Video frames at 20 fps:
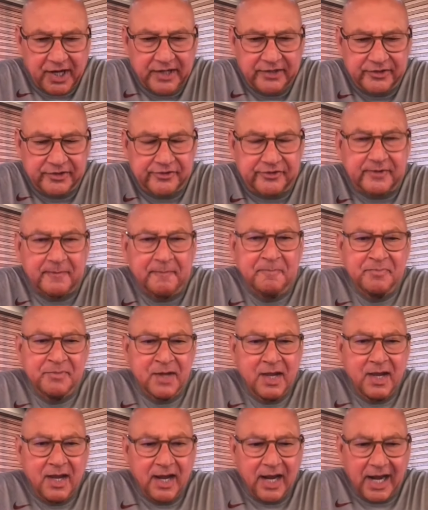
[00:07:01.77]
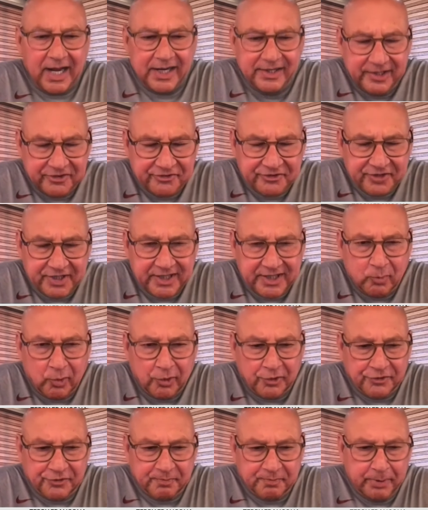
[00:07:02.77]
changes. And this team
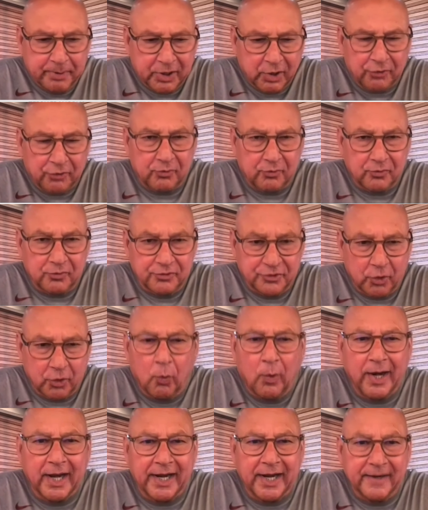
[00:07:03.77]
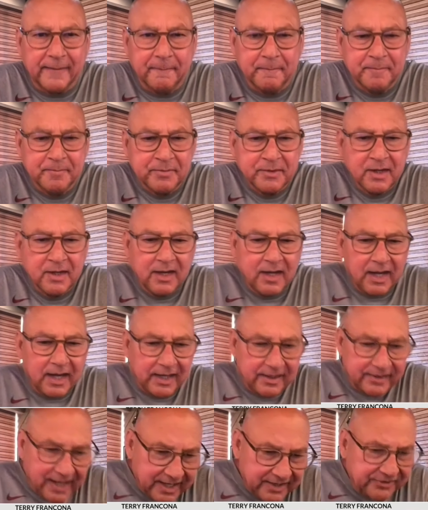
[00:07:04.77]
was built to win.
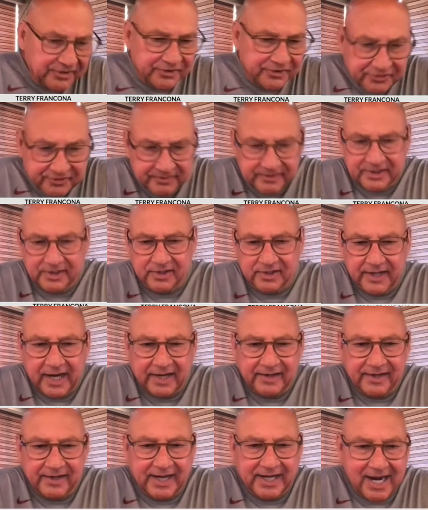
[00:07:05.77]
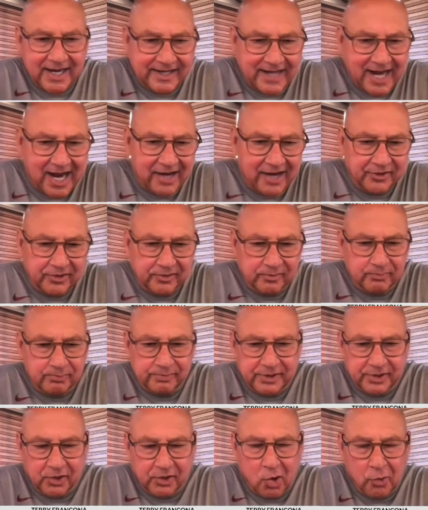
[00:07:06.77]
They just, you know, again, they got down to,
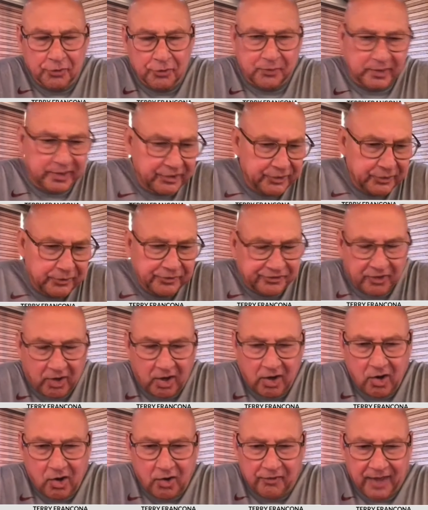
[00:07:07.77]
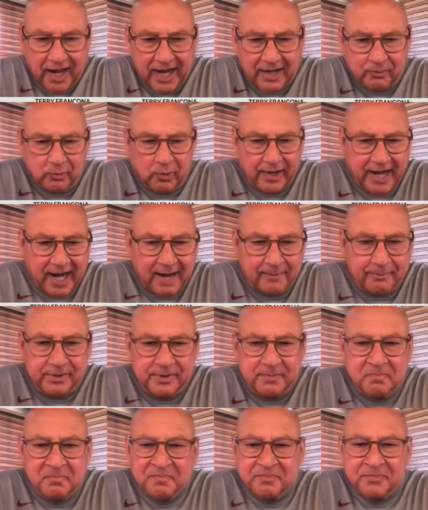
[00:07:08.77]
you know, 03 and you saw all that, what
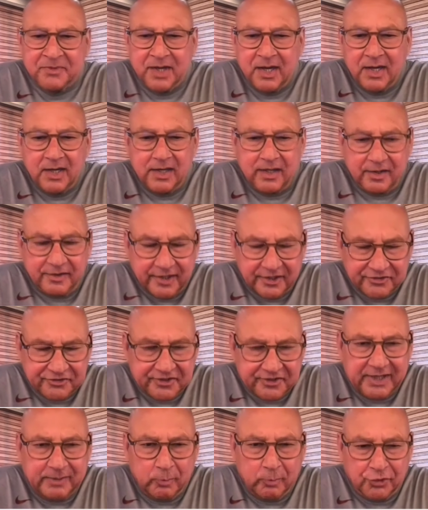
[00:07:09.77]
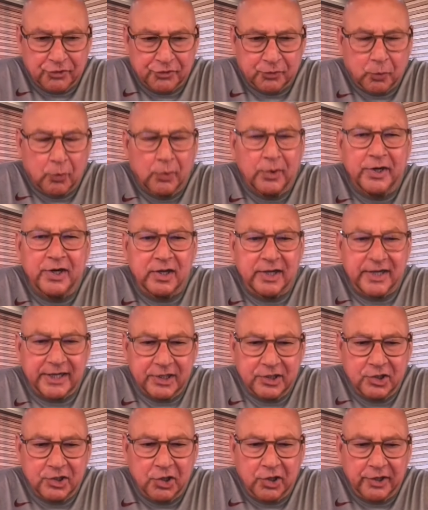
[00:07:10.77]
happened this team was
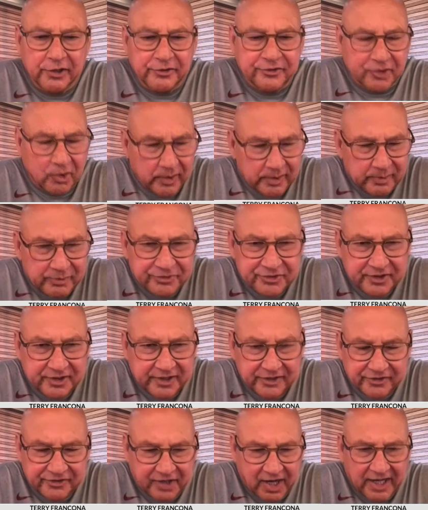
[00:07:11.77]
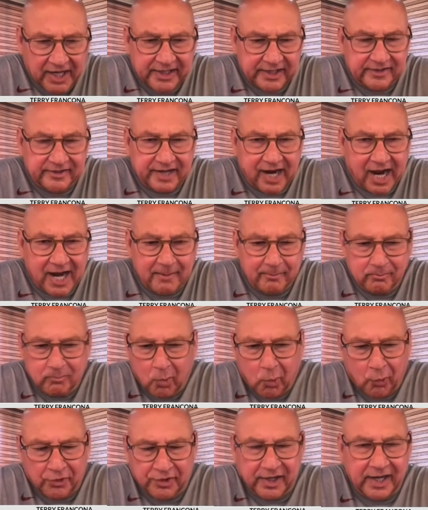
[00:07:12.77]
really good. So it was an exciting time
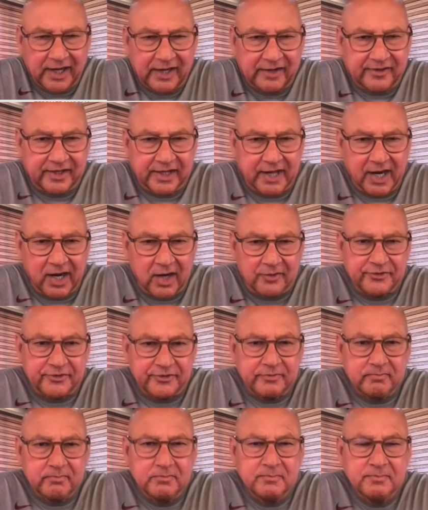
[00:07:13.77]
more than anything else.